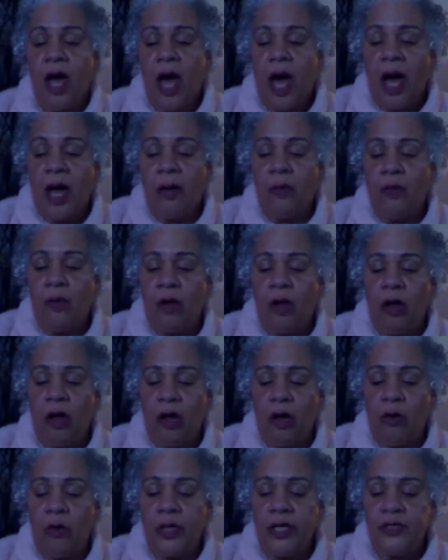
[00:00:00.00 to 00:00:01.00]
I will
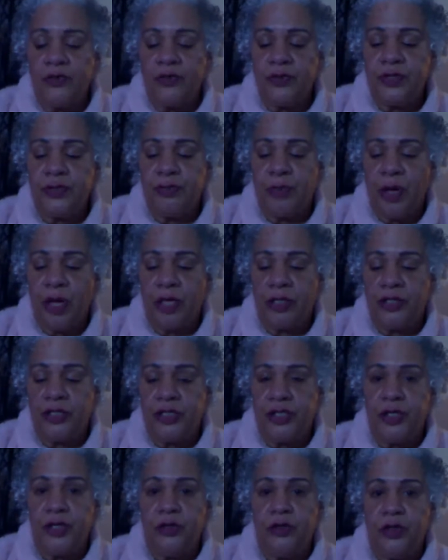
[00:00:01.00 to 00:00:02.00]
always respond
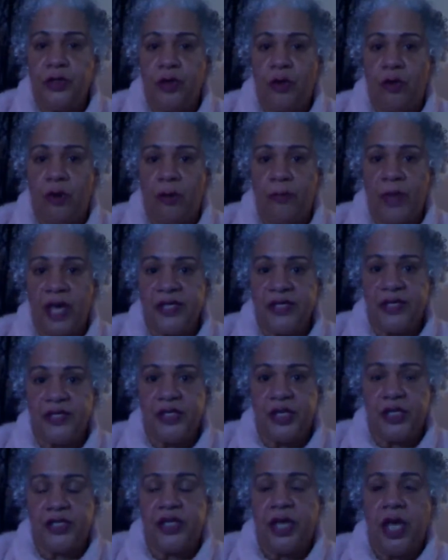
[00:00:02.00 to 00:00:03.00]
to your
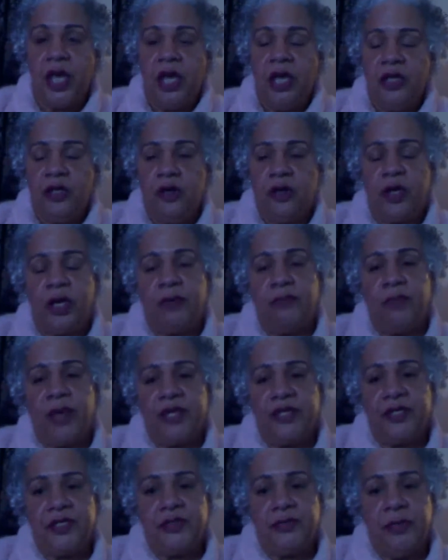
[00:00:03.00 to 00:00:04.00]
messages. You can
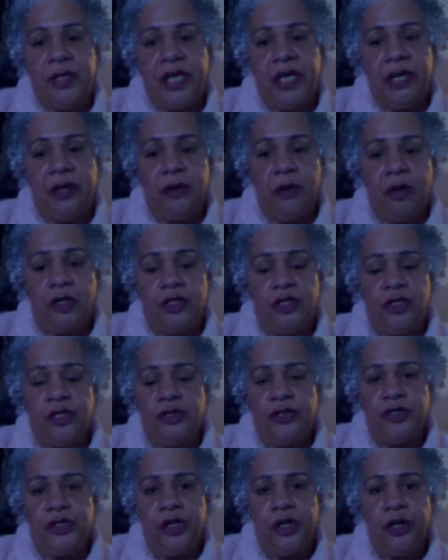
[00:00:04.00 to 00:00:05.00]
message me here on
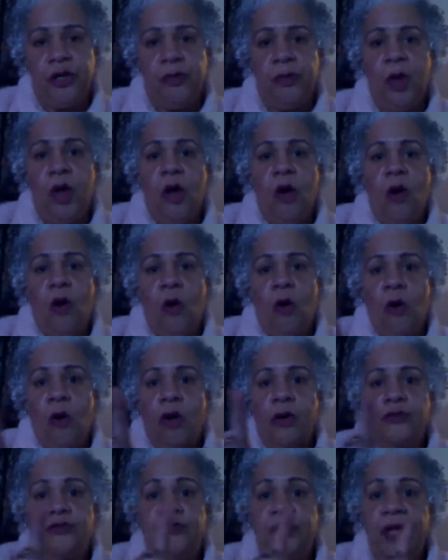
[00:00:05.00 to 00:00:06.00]
YouTube
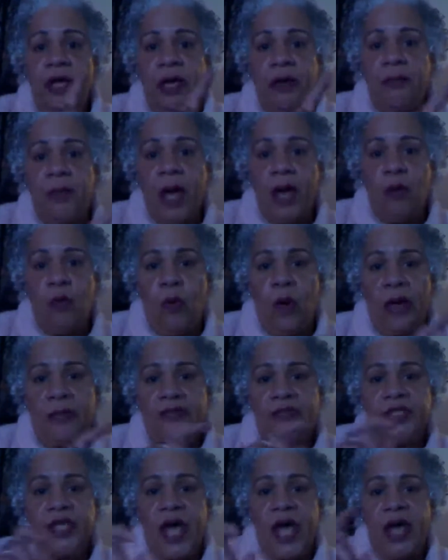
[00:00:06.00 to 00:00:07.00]
or via my
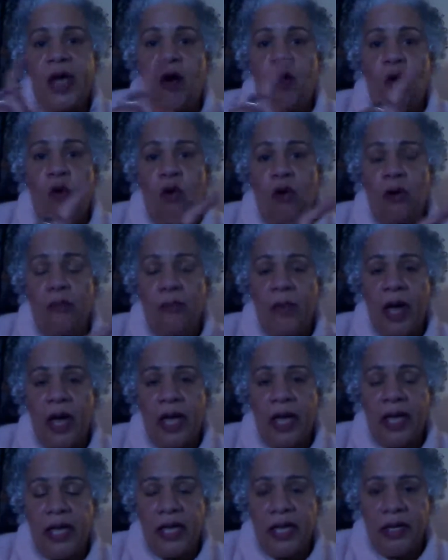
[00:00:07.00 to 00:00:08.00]
website or
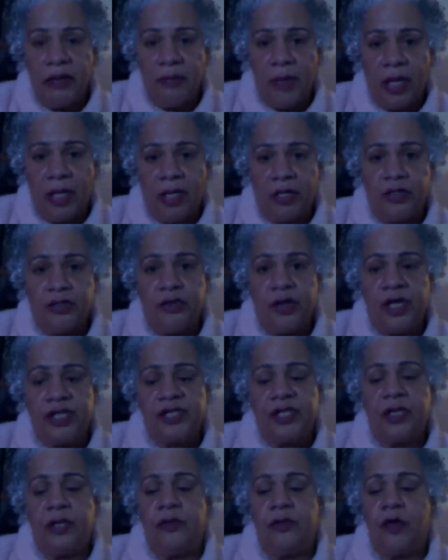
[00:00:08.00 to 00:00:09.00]
my email address,
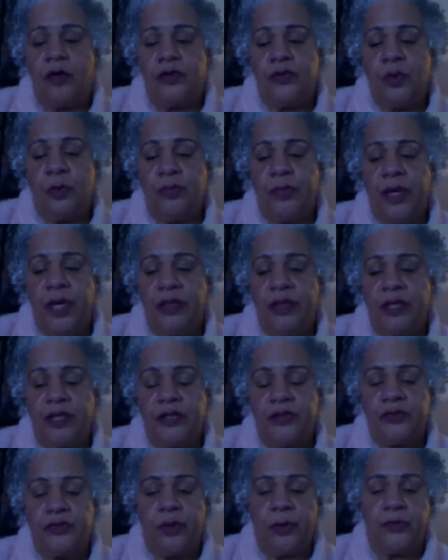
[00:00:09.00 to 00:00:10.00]
and those will be in the
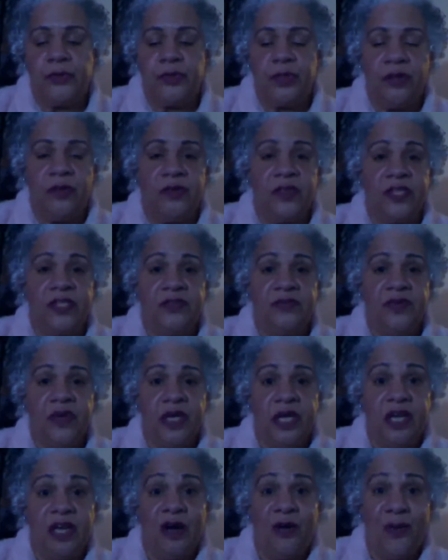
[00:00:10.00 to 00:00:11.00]
description of this
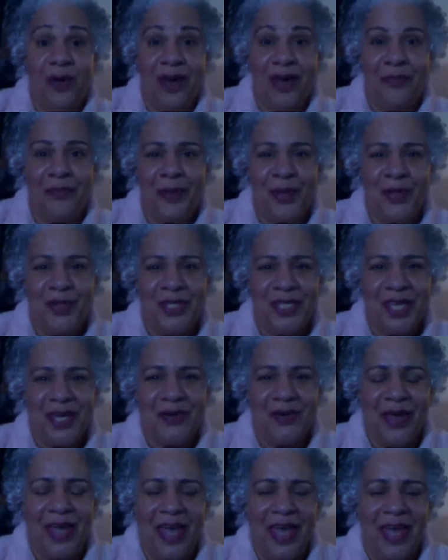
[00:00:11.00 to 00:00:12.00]
video when I post it,
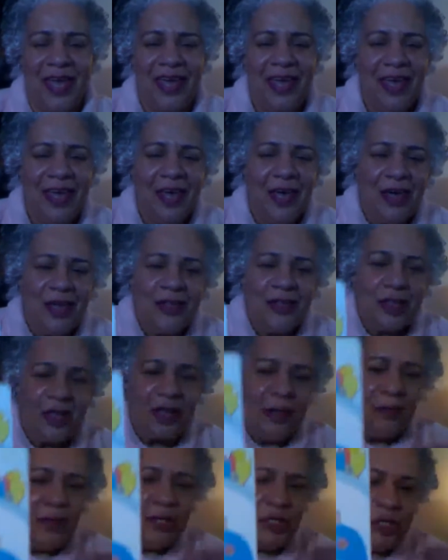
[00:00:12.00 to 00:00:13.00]
okay? So
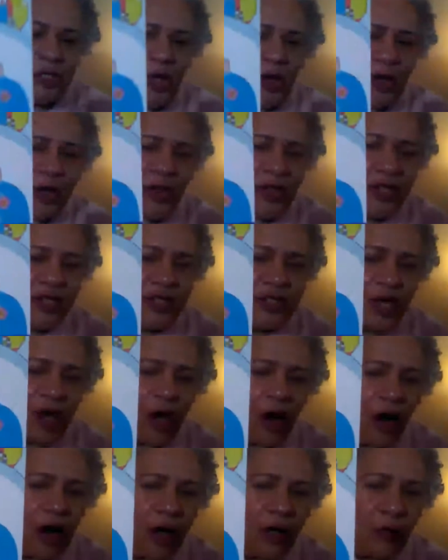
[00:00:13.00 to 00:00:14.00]
let me show you this
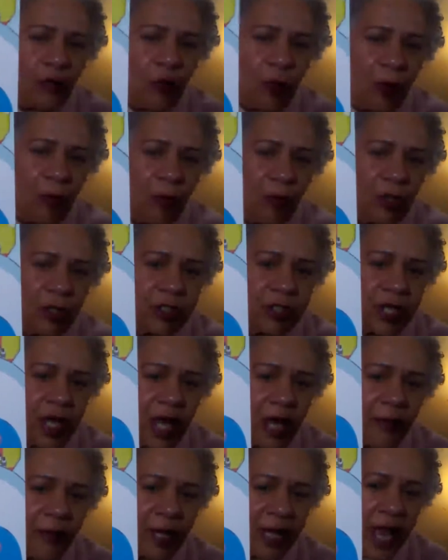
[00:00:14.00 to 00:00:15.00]
card one more
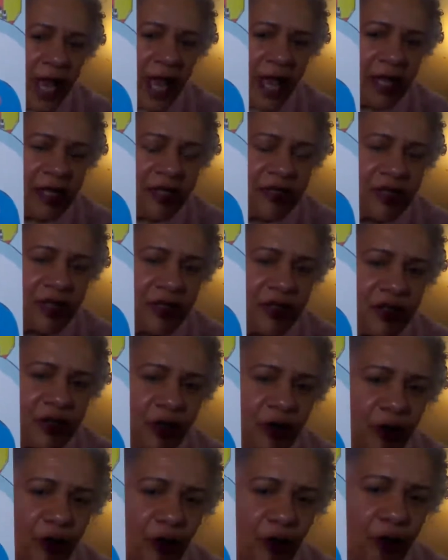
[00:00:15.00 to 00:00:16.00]
time and ask the
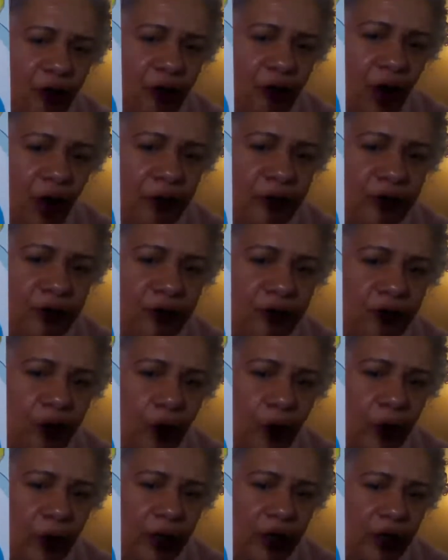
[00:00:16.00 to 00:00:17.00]
journal prompt
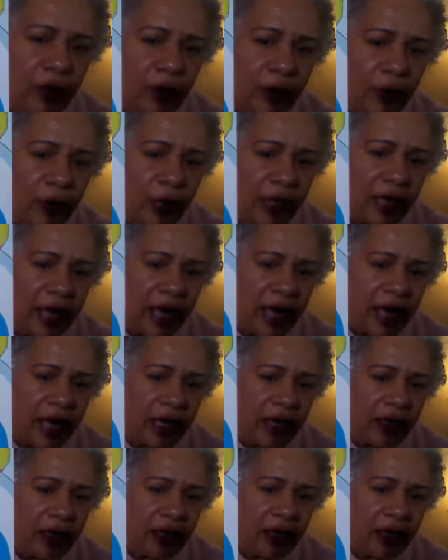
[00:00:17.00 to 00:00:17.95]
for you again.